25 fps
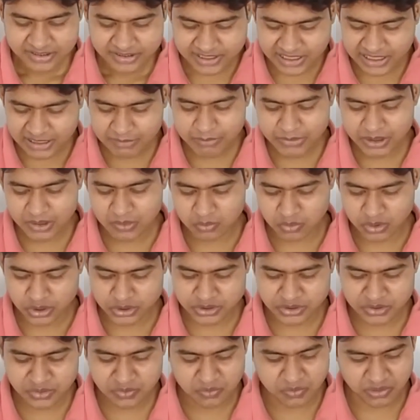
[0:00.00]
Tell me
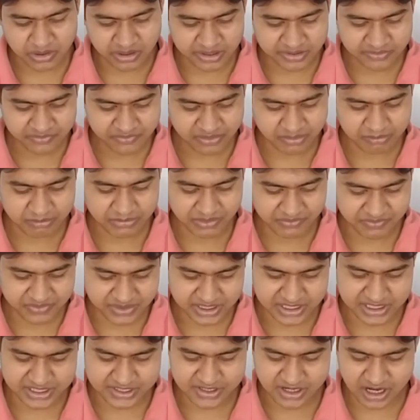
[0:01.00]
what you want from the
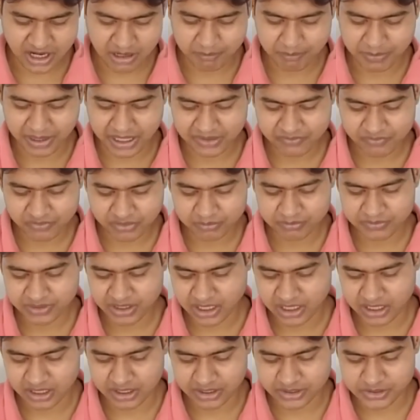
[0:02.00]
village apart from
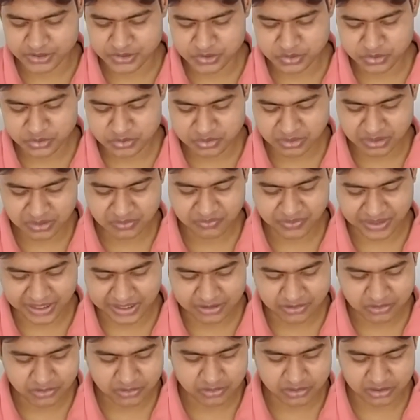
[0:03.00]
the usual fine